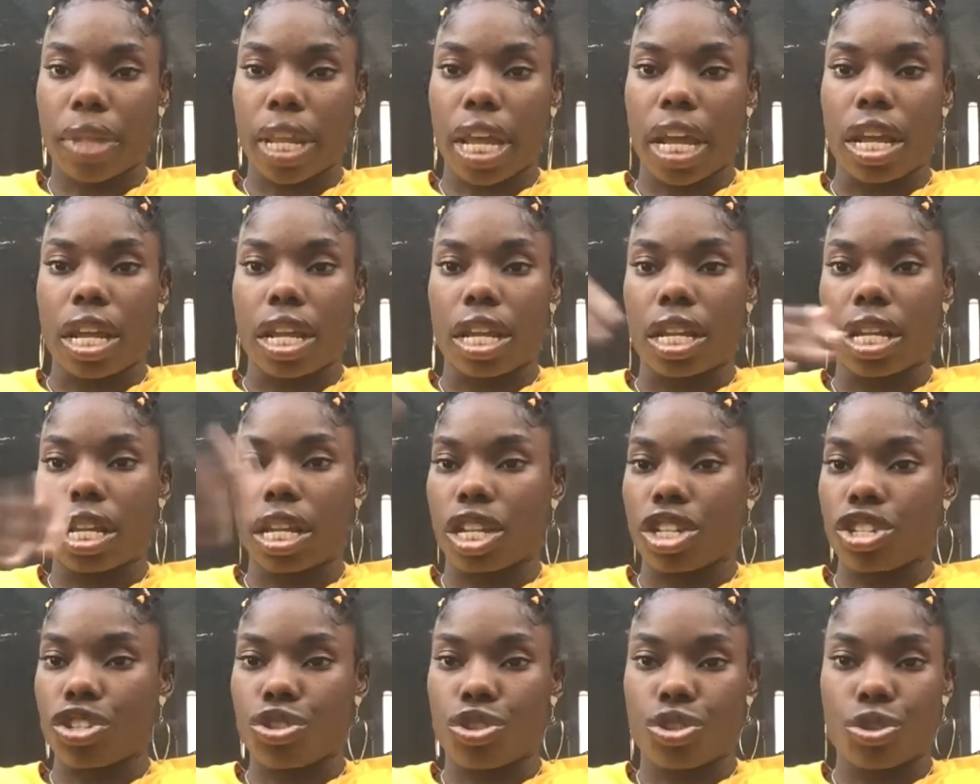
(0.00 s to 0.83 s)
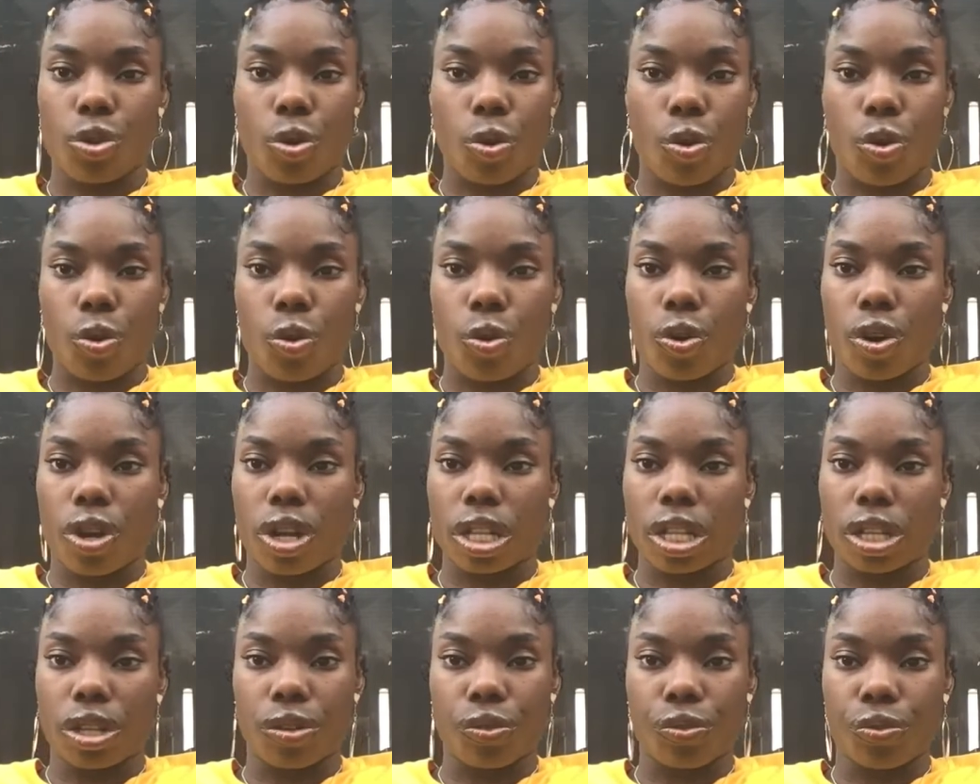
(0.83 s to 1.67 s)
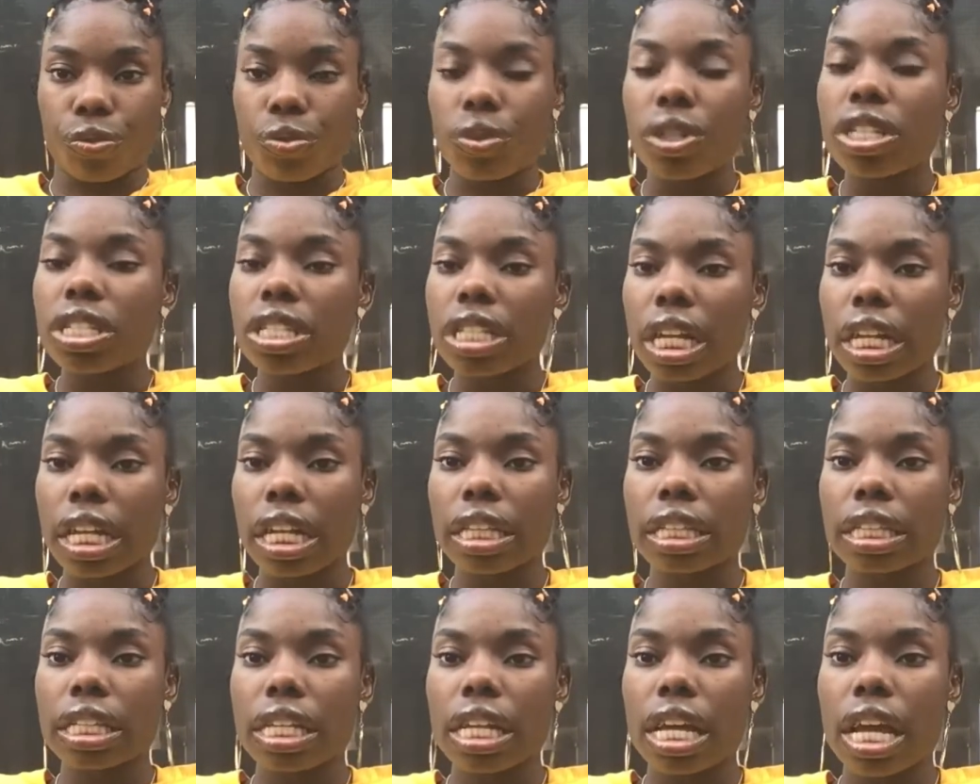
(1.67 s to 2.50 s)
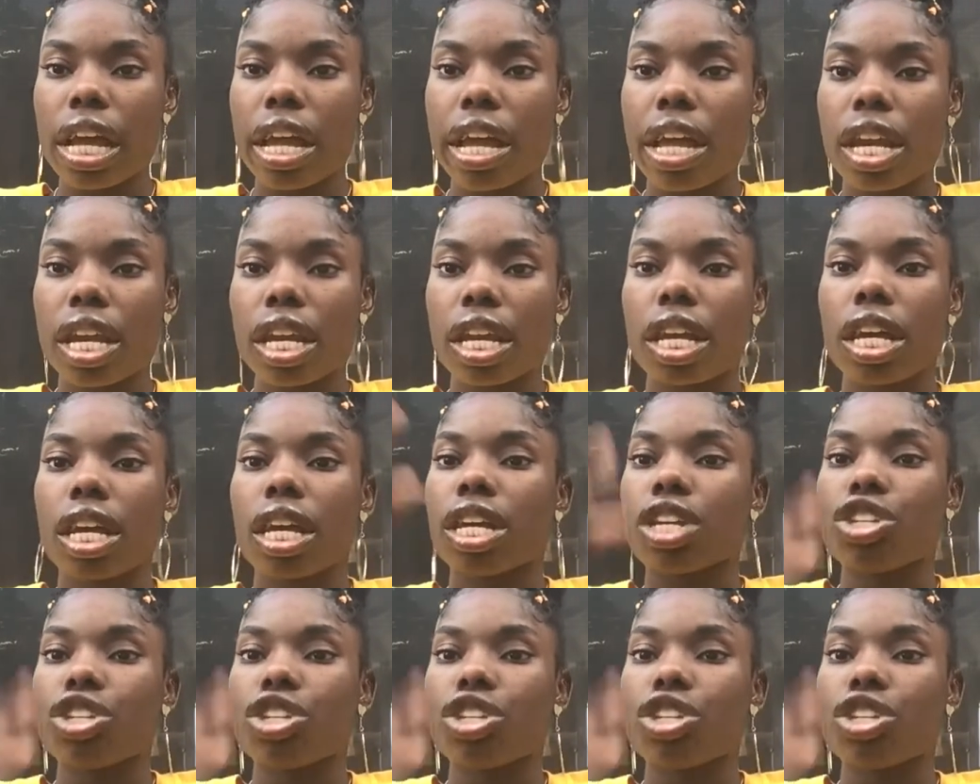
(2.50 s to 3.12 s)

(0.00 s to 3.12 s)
and then you show a little freestyle at the end